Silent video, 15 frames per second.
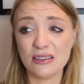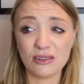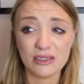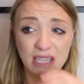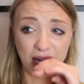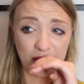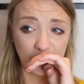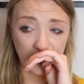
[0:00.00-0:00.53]
Your
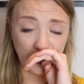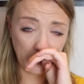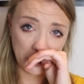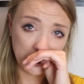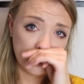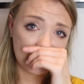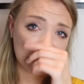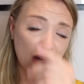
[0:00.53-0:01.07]
dad wouldn't
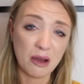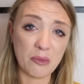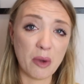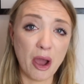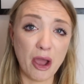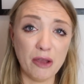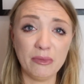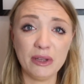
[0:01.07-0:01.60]
want you to come
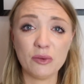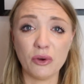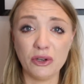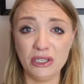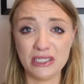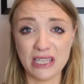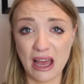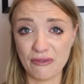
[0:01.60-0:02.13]
home. He'd
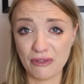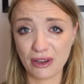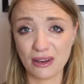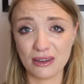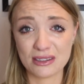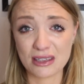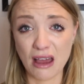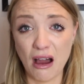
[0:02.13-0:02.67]
want you to have a
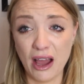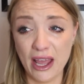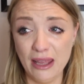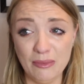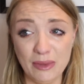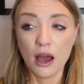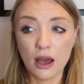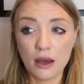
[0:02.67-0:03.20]
good
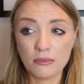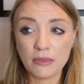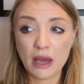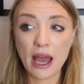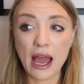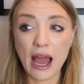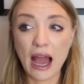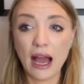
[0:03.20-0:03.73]
time.
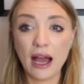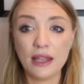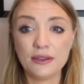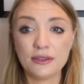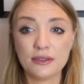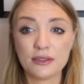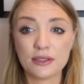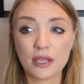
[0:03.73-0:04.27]

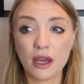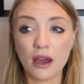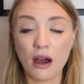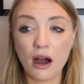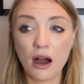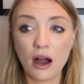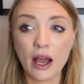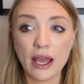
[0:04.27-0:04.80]
And
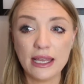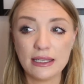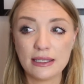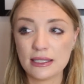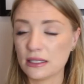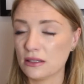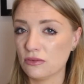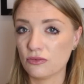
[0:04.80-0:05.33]
I
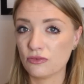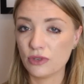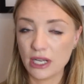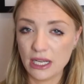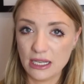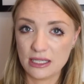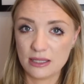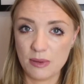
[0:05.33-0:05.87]
didn't
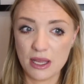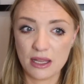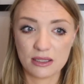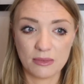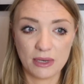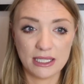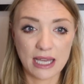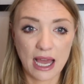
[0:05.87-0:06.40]
really speak
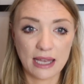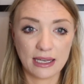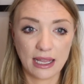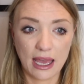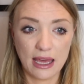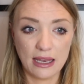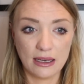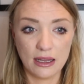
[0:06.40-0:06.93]
to my dad
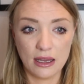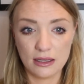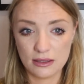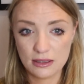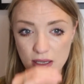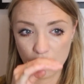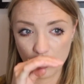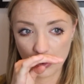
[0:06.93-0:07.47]
again
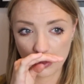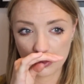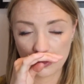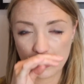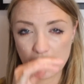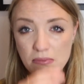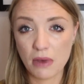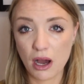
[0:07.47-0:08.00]
until
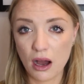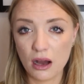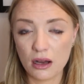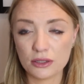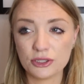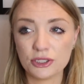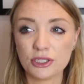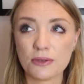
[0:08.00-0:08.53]
probably
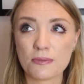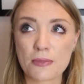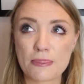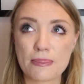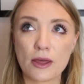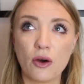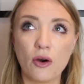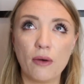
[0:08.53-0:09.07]
March,
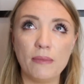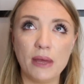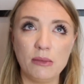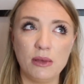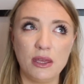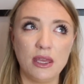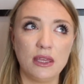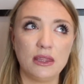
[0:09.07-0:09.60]
or
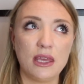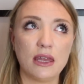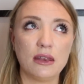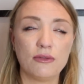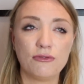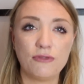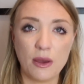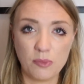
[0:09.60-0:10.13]
maybe the
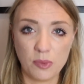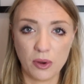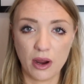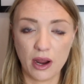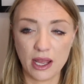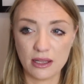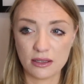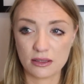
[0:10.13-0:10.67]
end of February.